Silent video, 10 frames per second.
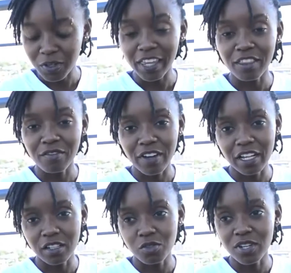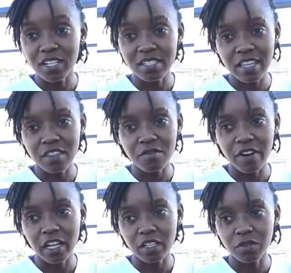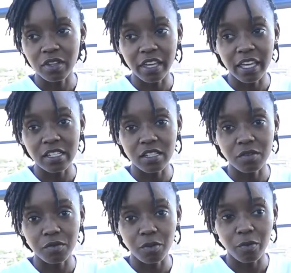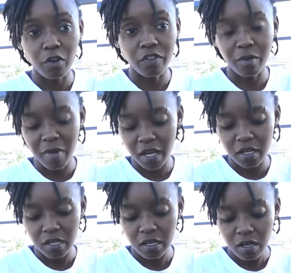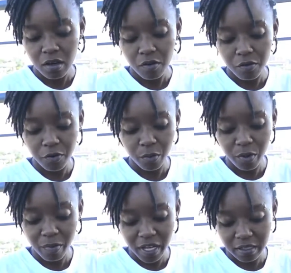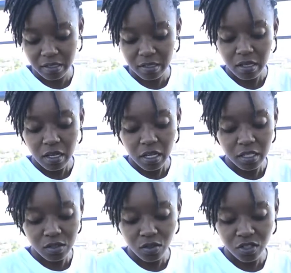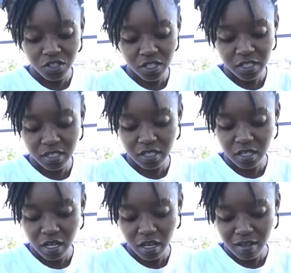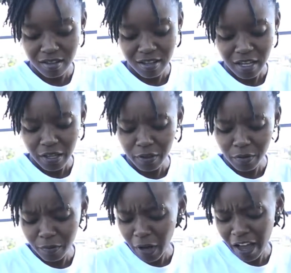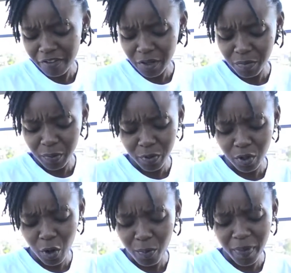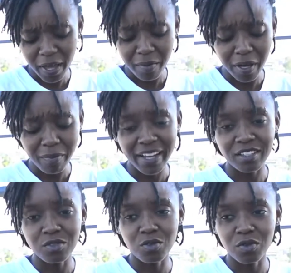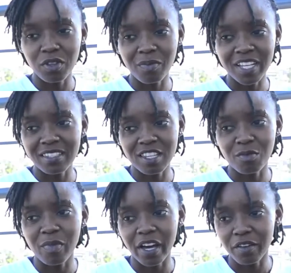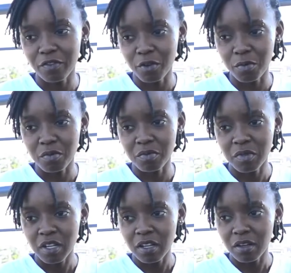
to get the value, to understand the value they're getting from of their money from the mats, It's not just having people compare my mats to the mats they buy from,